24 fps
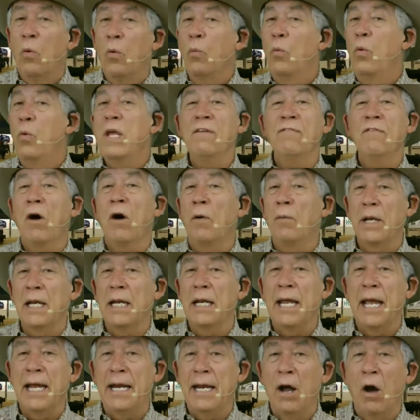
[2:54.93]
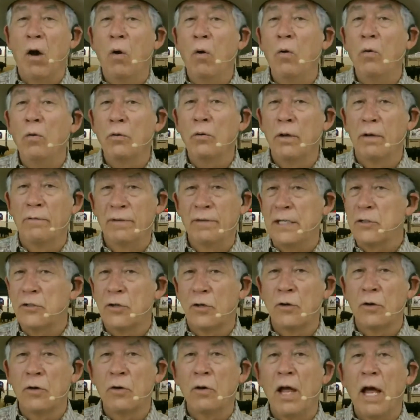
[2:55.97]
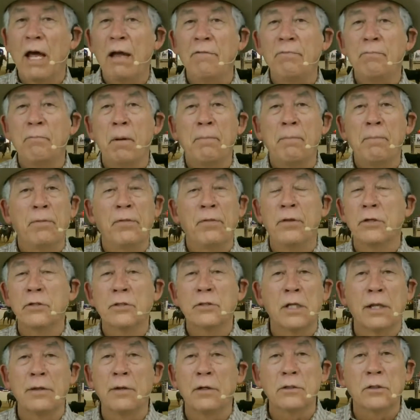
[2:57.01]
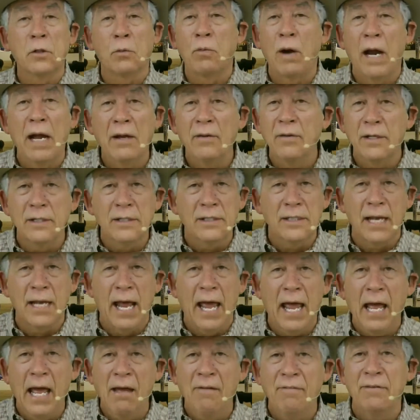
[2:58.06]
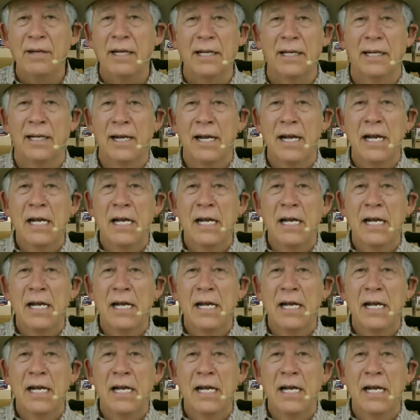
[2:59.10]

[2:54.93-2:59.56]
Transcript: We've already laid hold of eternal life, but there's others around us that haven't.